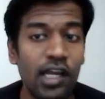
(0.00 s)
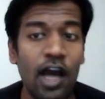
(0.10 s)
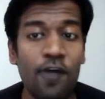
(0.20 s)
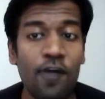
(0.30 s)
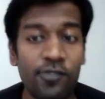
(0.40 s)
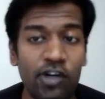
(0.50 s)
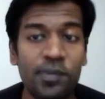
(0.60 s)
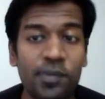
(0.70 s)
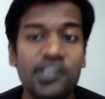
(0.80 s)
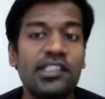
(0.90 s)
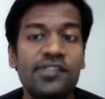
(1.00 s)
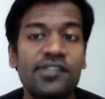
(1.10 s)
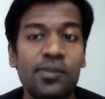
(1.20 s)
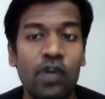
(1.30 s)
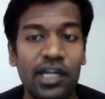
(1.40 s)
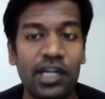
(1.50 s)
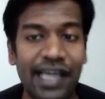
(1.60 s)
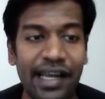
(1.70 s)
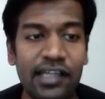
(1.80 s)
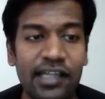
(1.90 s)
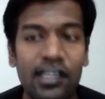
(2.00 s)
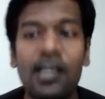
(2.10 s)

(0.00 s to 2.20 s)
what percentage of them got it correct,